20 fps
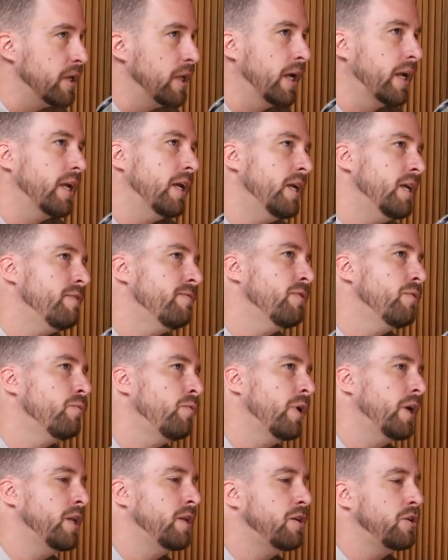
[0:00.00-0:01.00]
Like even
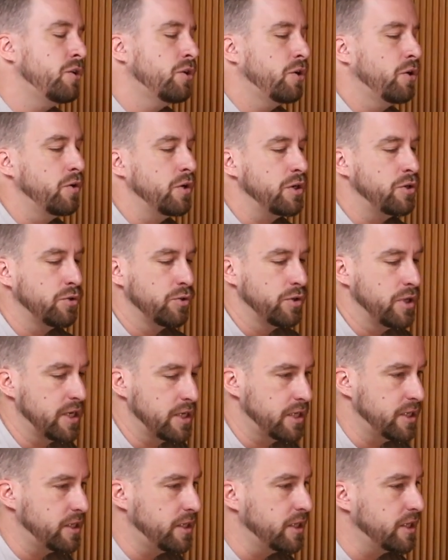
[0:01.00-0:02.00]
when, in
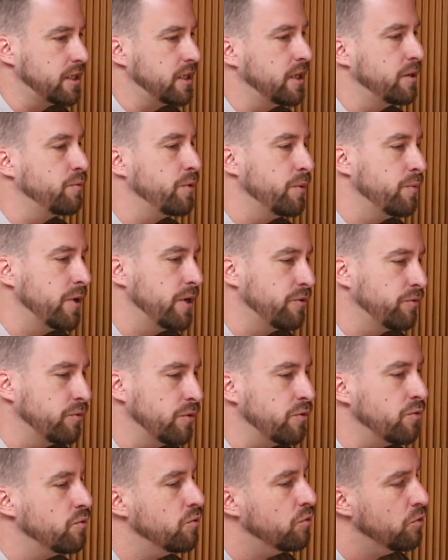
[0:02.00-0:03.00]
2016, we went through
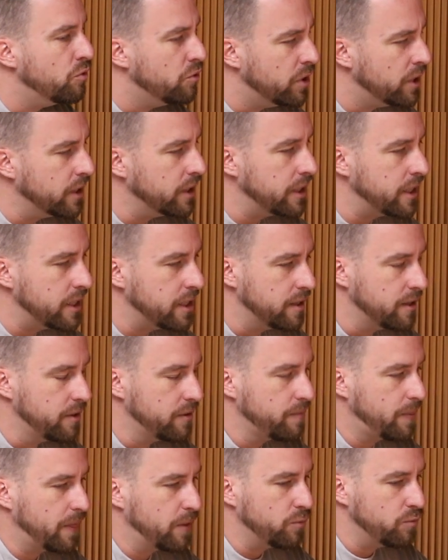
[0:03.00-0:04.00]
a really,
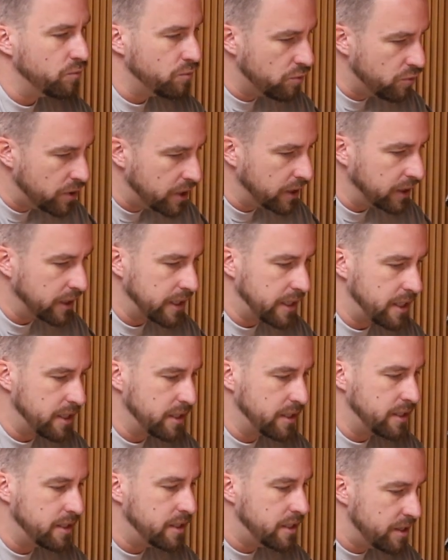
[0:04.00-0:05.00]
really
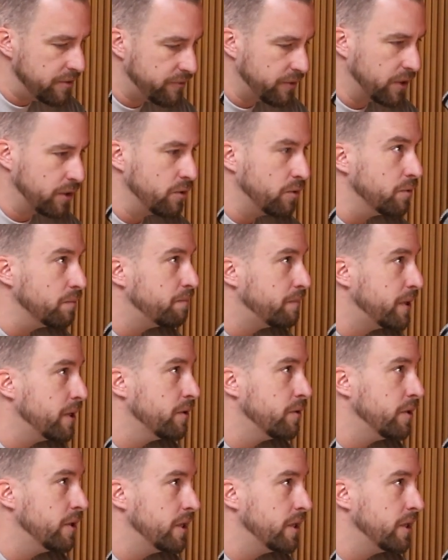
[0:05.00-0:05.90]
difficult period.